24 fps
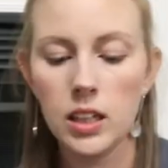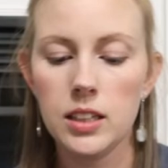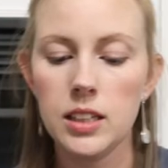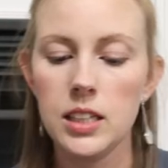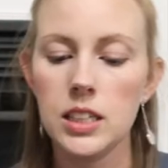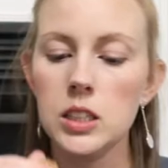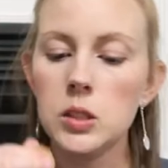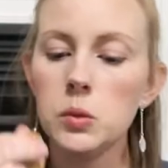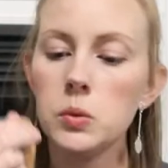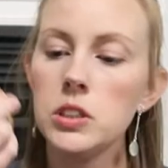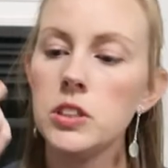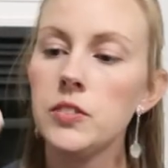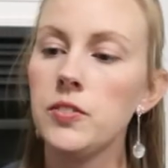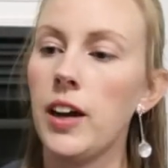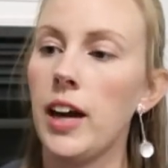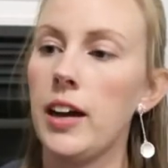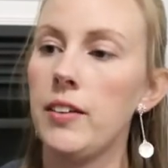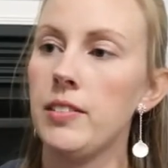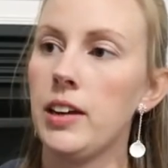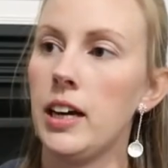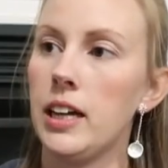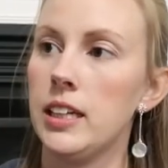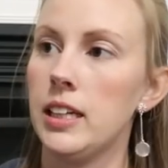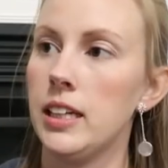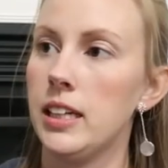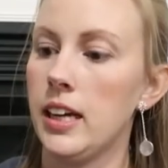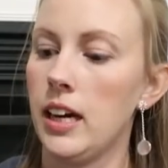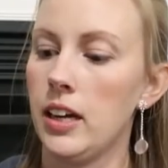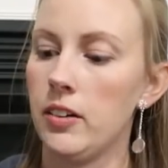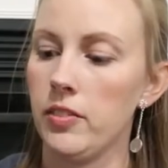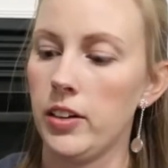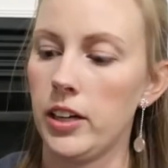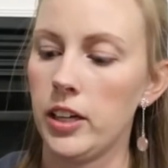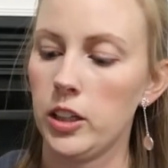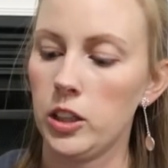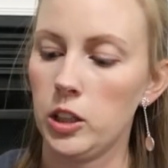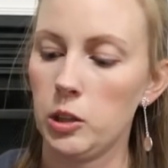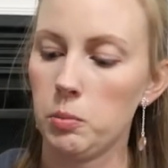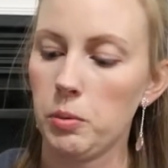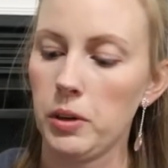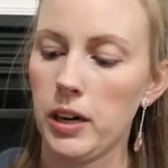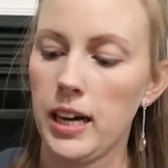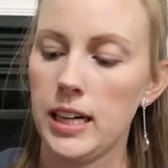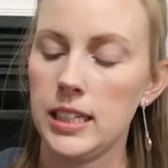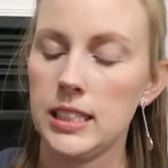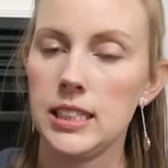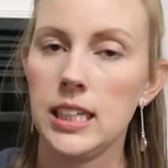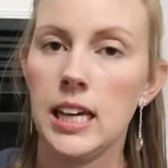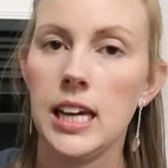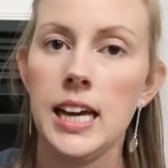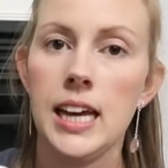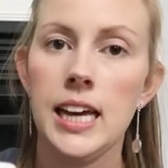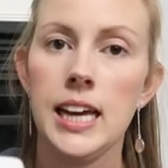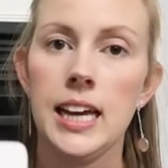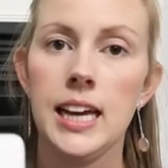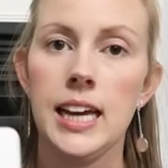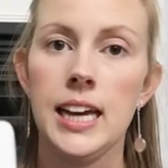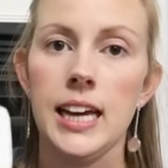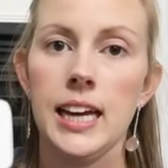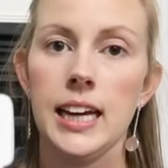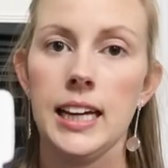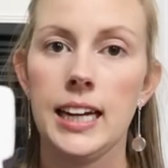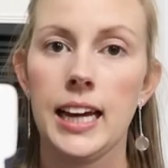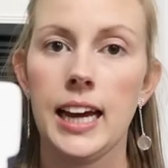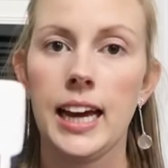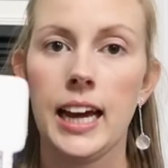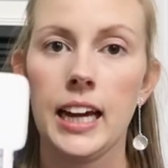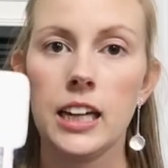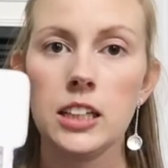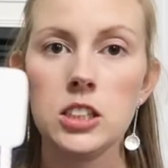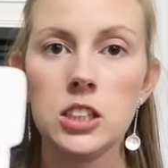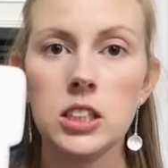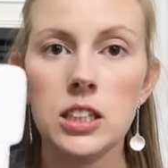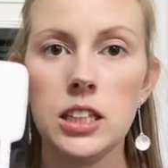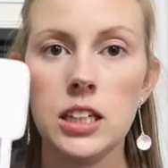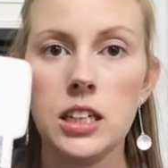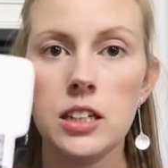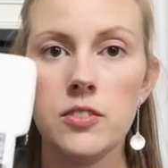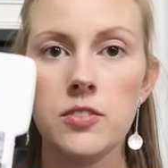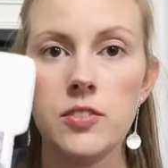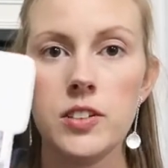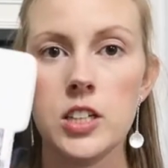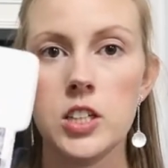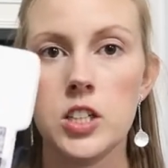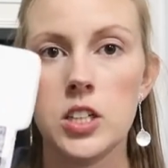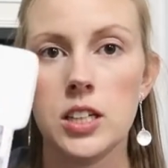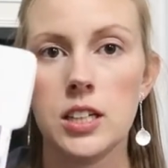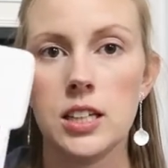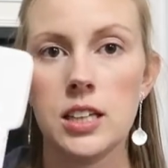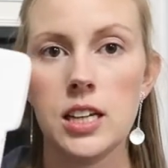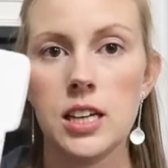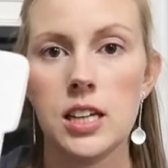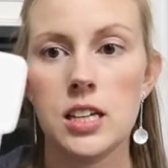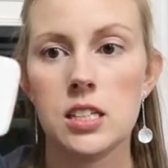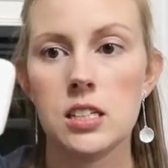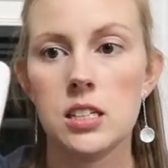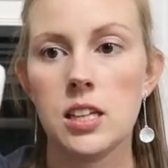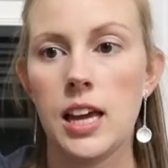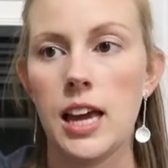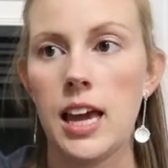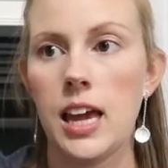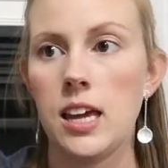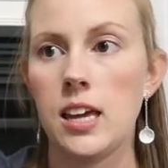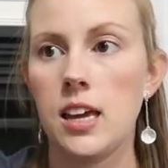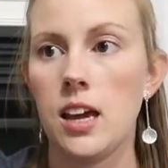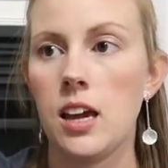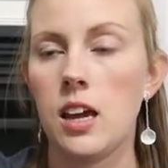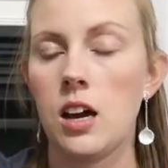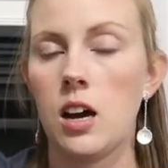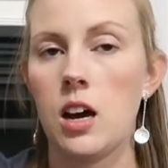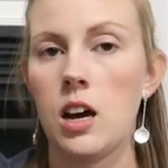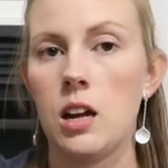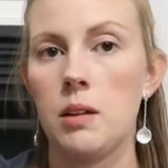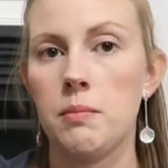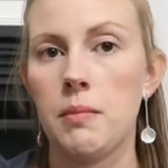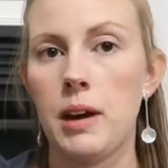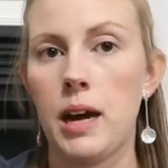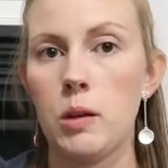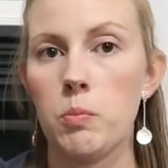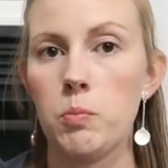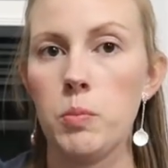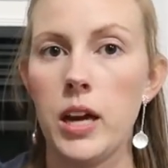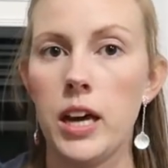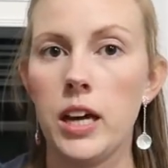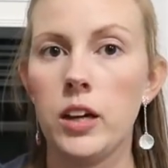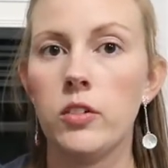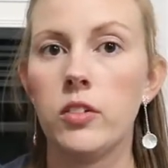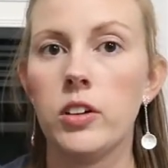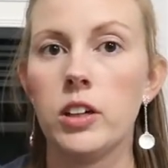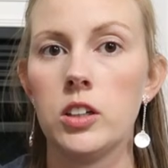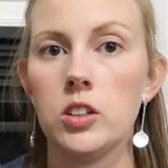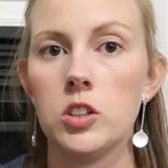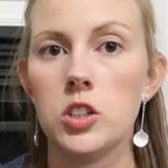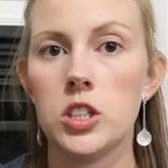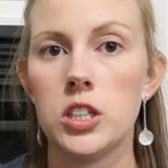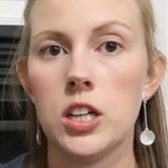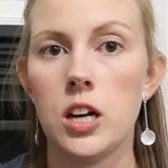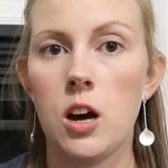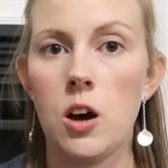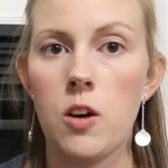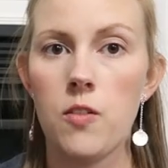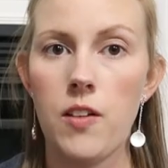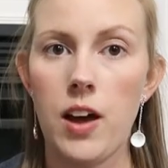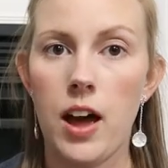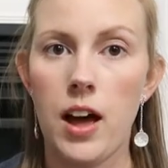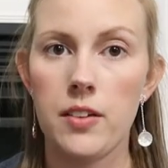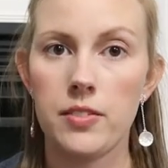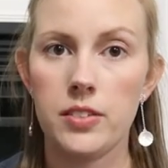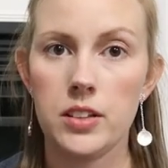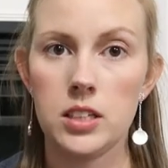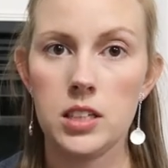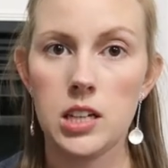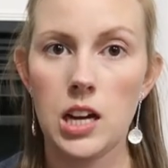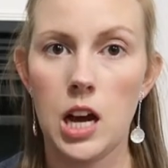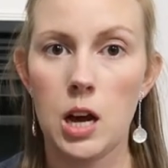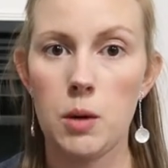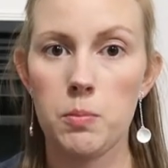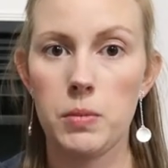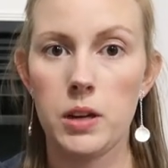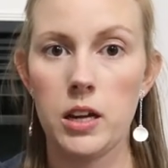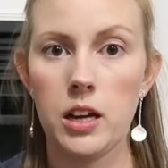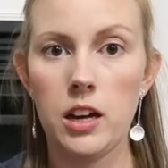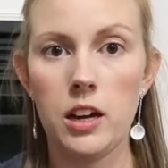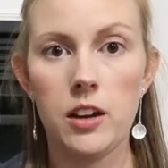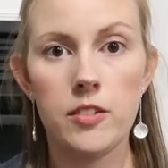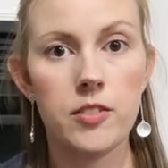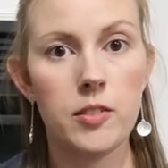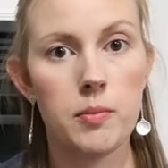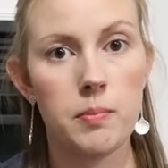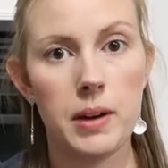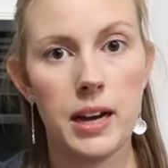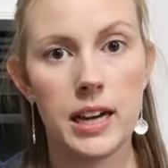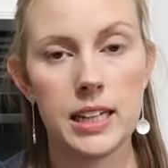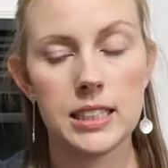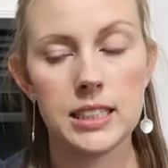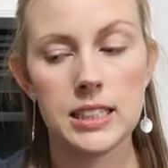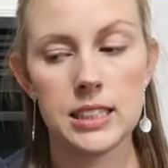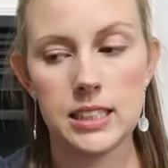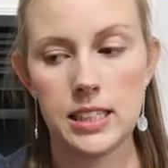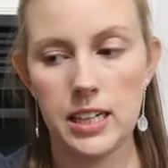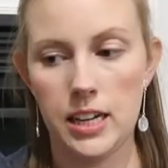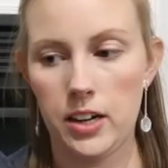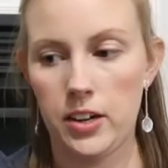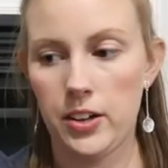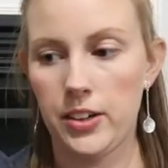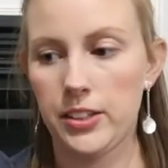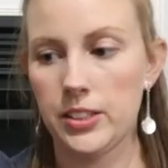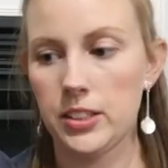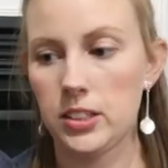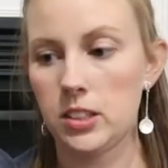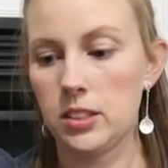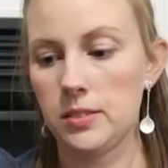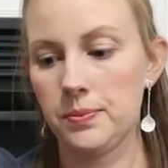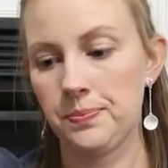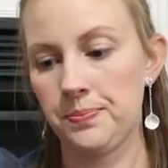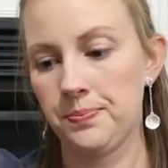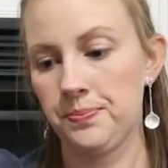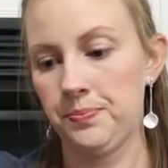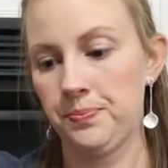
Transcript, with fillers: This was $5.99 regular price, and I actually envisioned this hanging on my peg rail shelf at the top of my stairs.